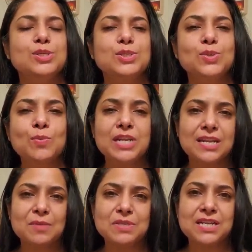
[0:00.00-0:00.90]
So many
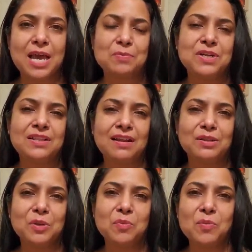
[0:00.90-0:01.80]
times it happened
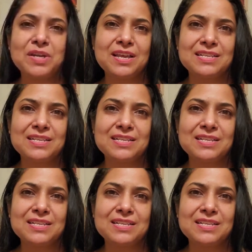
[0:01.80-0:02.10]
that the moment